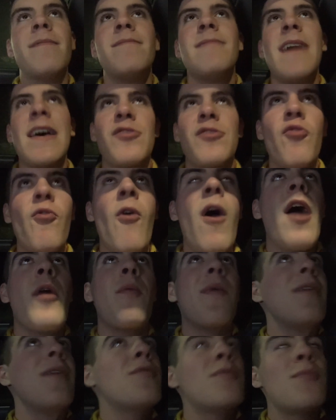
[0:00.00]
That's all right.
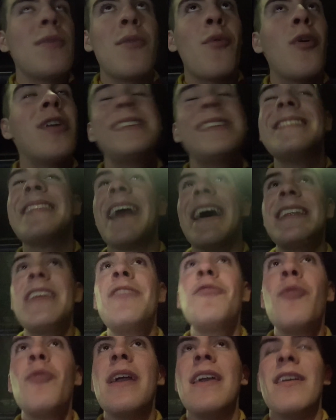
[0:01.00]
We wanted that,
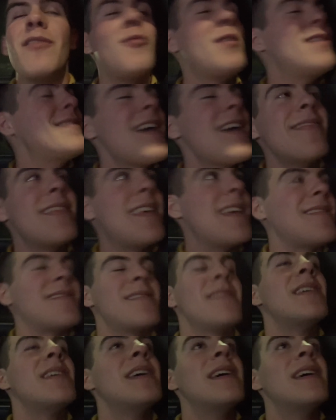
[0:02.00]
didn't we? We said this.